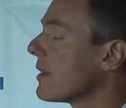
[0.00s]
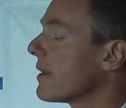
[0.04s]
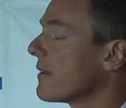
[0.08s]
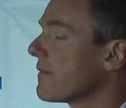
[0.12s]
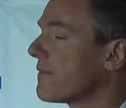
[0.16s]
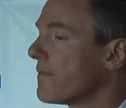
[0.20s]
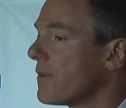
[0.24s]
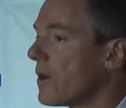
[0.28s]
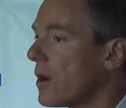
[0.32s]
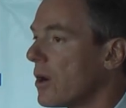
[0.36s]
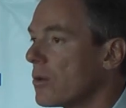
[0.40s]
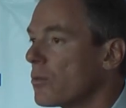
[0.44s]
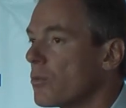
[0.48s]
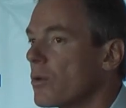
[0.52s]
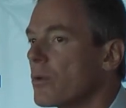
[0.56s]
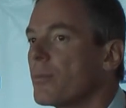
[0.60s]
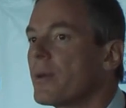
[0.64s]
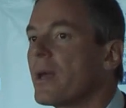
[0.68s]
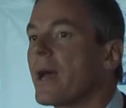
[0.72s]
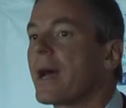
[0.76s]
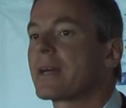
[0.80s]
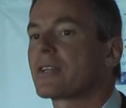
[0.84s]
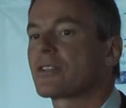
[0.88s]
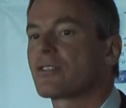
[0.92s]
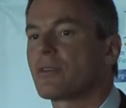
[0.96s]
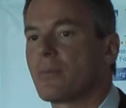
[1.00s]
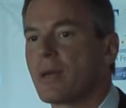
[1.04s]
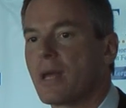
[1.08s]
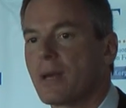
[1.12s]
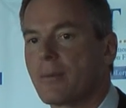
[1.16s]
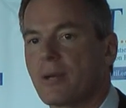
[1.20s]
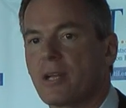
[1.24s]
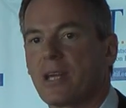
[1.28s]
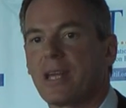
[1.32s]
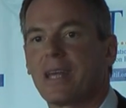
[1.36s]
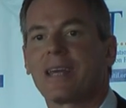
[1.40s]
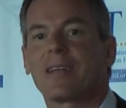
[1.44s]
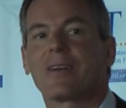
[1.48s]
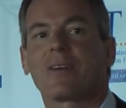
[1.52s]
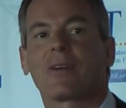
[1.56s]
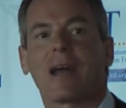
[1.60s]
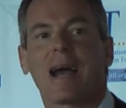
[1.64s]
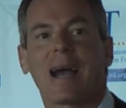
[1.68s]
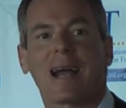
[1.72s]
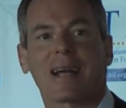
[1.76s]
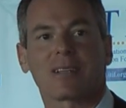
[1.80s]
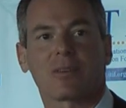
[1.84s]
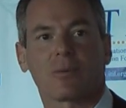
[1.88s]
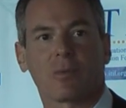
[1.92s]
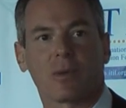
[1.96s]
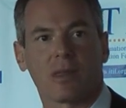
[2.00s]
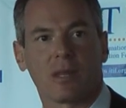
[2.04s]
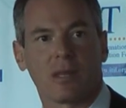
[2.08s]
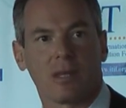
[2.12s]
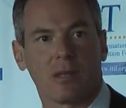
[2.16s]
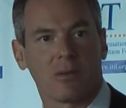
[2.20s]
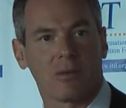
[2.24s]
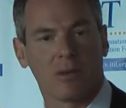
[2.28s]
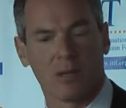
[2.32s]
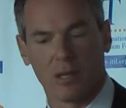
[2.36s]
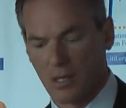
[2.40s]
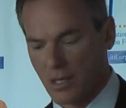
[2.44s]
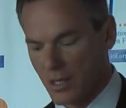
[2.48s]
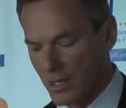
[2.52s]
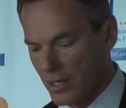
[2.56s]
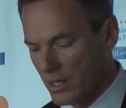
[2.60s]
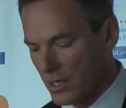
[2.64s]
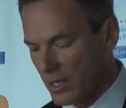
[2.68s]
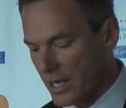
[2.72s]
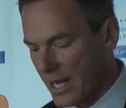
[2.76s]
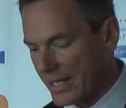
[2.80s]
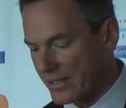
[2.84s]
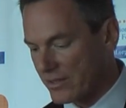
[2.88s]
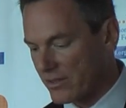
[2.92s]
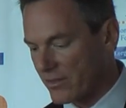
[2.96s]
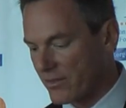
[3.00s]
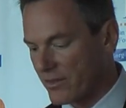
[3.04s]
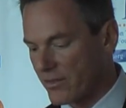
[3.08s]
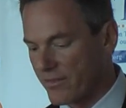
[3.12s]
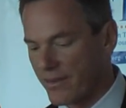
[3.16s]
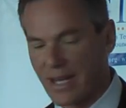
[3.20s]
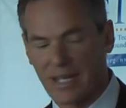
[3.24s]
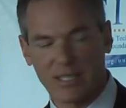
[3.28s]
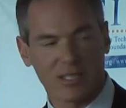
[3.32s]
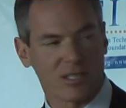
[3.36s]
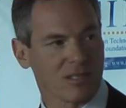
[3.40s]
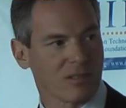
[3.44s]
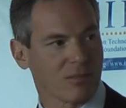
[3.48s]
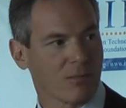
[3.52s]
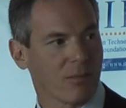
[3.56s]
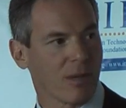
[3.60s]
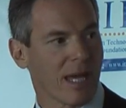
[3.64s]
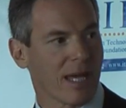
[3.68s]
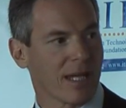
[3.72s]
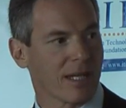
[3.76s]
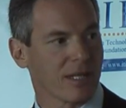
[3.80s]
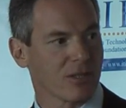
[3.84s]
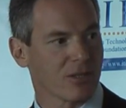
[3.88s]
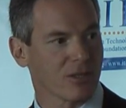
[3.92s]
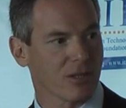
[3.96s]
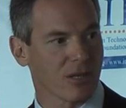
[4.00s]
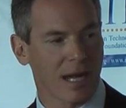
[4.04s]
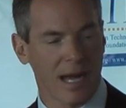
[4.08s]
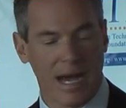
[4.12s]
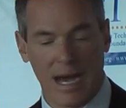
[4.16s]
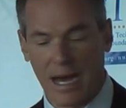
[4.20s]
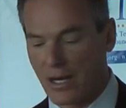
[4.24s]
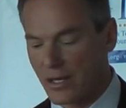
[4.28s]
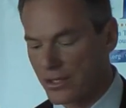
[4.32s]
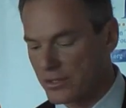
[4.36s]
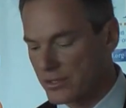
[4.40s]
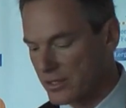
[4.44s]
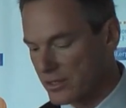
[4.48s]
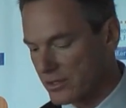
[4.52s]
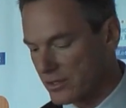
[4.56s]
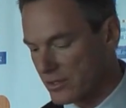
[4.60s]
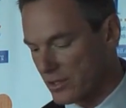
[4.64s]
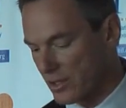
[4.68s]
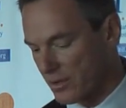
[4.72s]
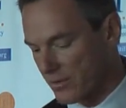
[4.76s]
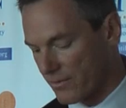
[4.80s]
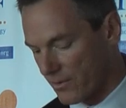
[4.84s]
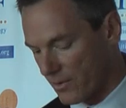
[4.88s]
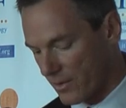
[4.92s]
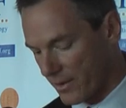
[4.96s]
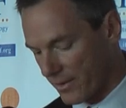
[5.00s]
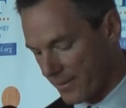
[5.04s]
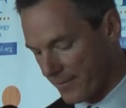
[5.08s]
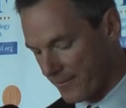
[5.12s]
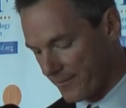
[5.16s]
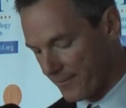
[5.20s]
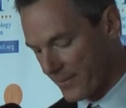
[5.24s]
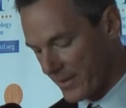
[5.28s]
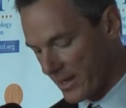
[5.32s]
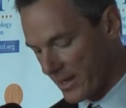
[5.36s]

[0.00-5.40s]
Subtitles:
And the phone will actually be able to interact with these kinds of devices, manage your house, and so forth.